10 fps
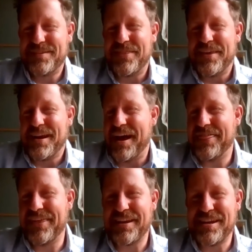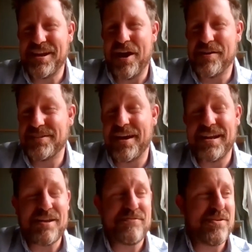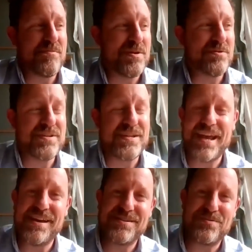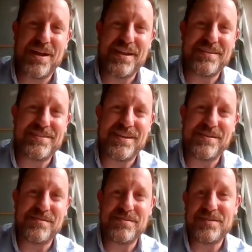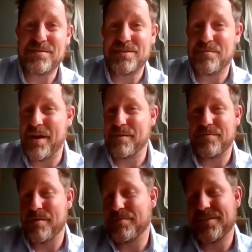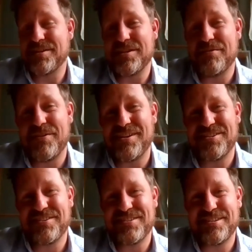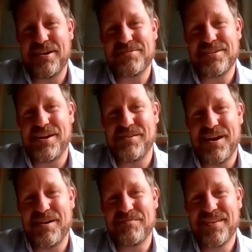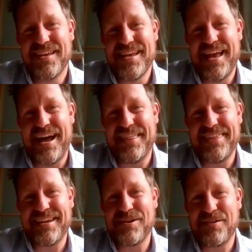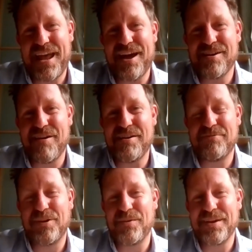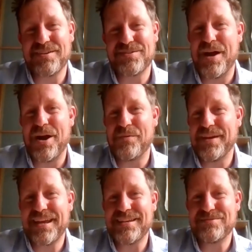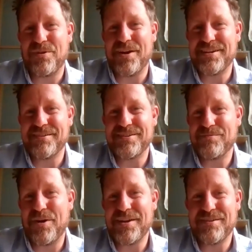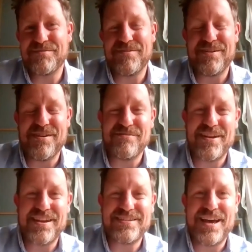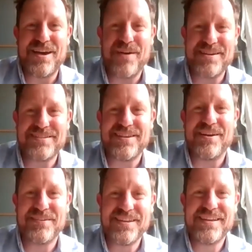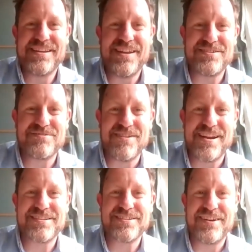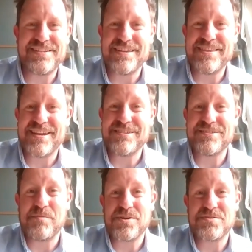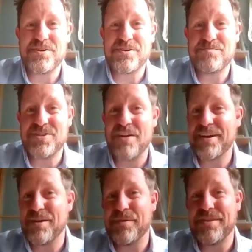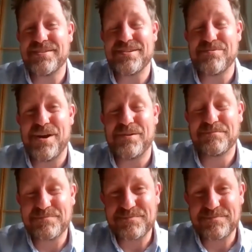something, I think, certainly if you're building it as well into potentially a feature and stuff. So I think it will get a great following as well when it gets wider and wider and released that way. So no, it's really exciting, and thank you so much for sharing it with us as well.